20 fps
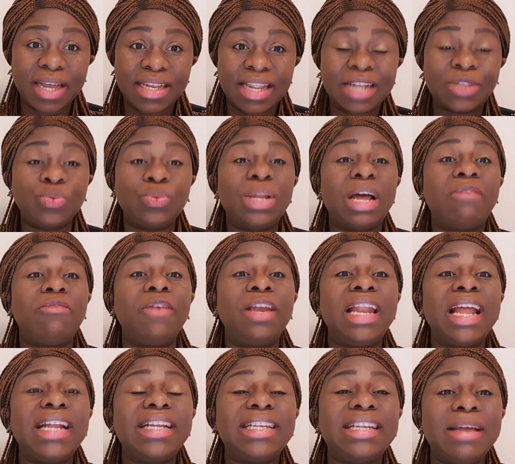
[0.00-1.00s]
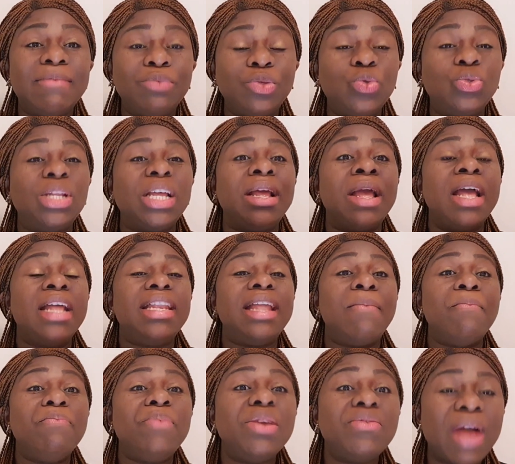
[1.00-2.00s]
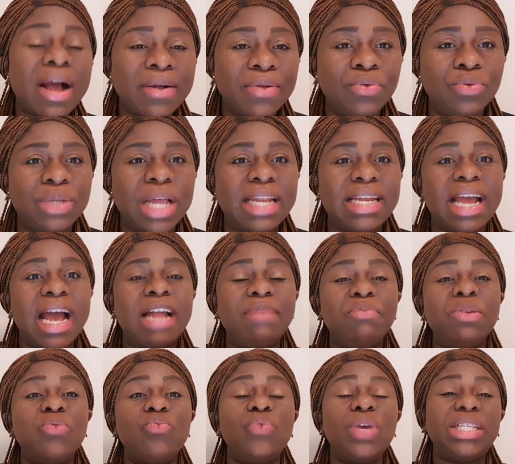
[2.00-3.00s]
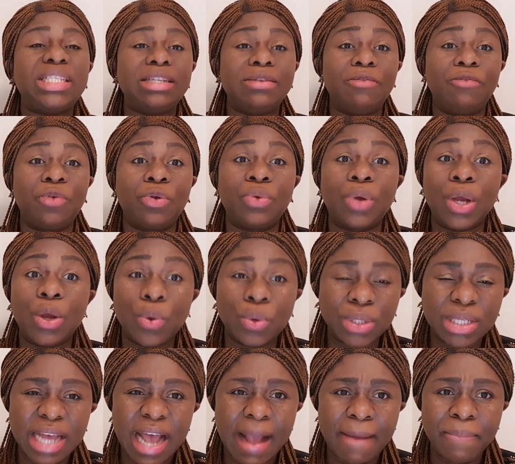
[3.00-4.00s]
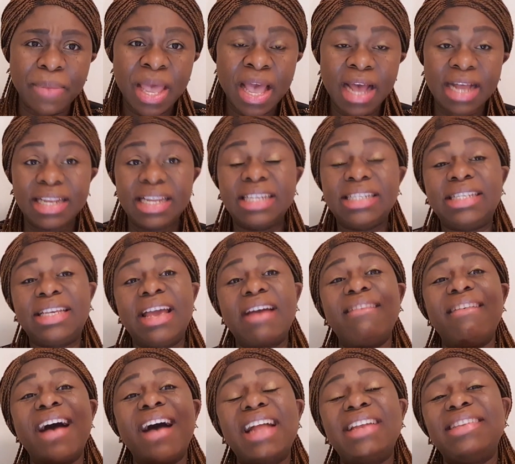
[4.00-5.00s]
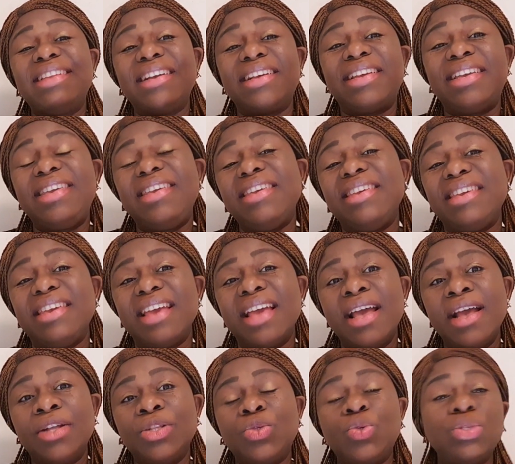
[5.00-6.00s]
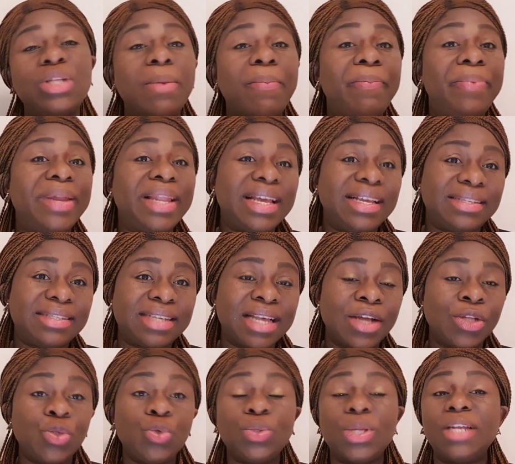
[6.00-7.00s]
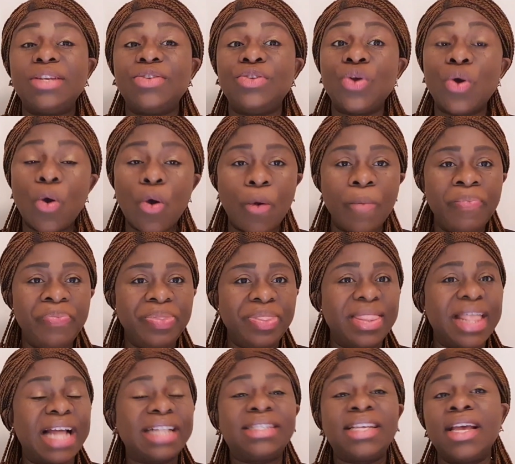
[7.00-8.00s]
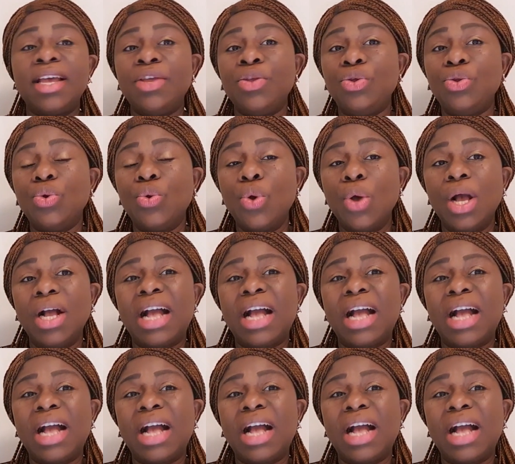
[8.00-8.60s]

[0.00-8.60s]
that would have led them to the, the miracle that they had been waiting for a long time. This girl had the key to the place, to the door that, you know,